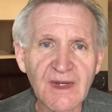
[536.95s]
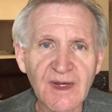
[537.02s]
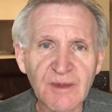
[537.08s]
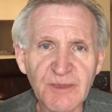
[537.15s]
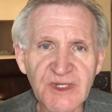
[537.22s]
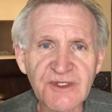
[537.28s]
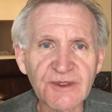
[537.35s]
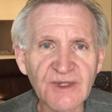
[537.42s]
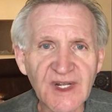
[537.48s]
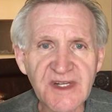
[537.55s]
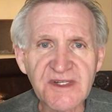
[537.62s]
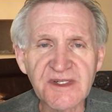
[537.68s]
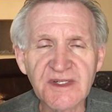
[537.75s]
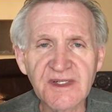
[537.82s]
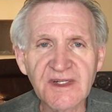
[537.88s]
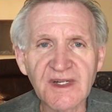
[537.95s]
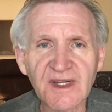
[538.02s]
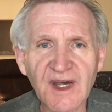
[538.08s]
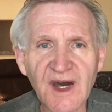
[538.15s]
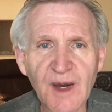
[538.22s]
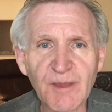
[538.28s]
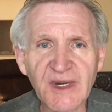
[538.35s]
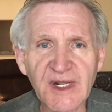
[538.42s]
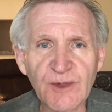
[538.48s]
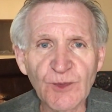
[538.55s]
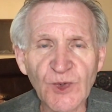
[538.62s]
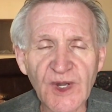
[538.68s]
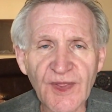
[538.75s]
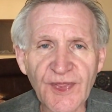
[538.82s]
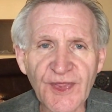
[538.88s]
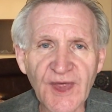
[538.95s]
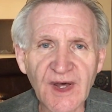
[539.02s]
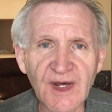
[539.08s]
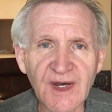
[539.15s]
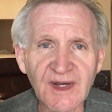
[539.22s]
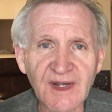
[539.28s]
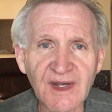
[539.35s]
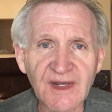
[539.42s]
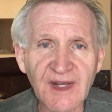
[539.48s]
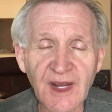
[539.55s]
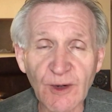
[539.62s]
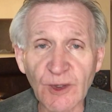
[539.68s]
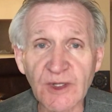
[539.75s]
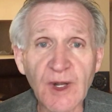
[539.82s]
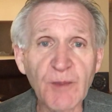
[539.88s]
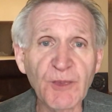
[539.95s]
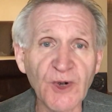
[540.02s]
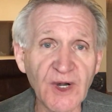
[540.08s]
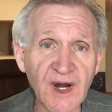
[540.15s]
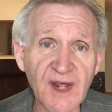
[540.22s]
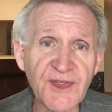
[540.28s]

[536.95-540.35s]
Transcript: uh, Mitchell Leisen, the comedy with uh, Carole Lombard.